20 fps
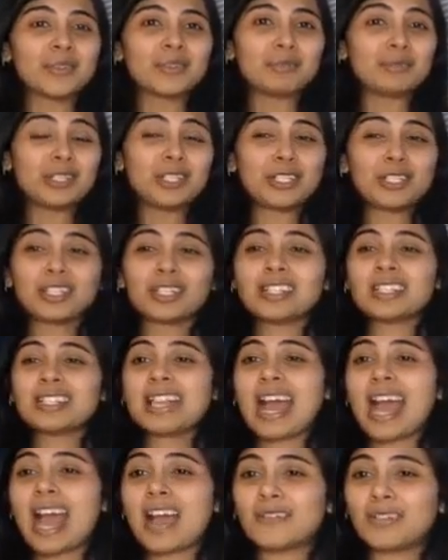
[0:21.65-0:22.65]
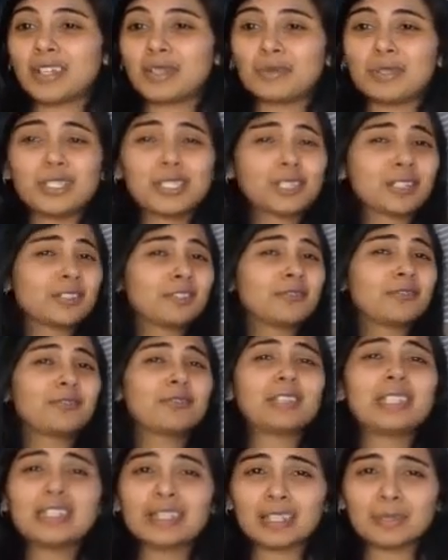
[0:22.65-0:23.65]
we shouldn't have it, we shouldn't
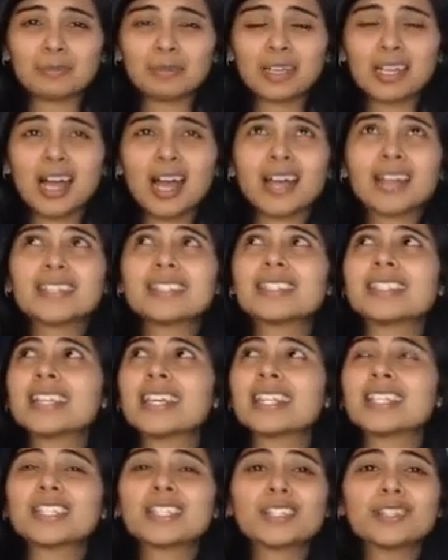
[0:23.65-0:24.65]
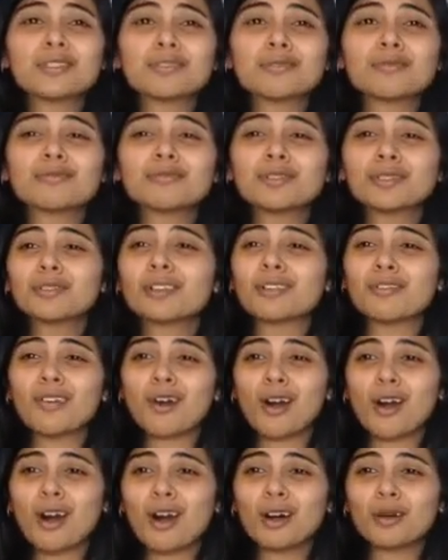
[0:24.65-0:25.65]
feel it because it's the root of
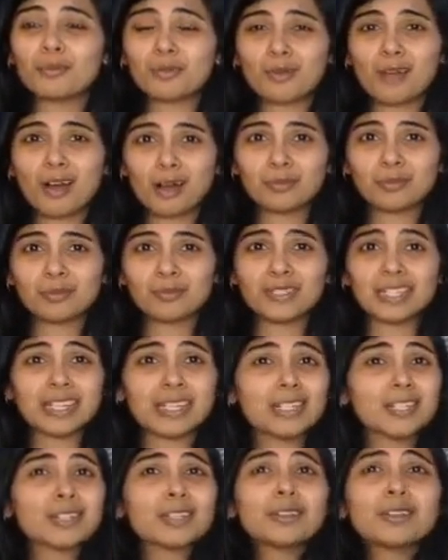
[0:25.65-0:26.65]
all problems and it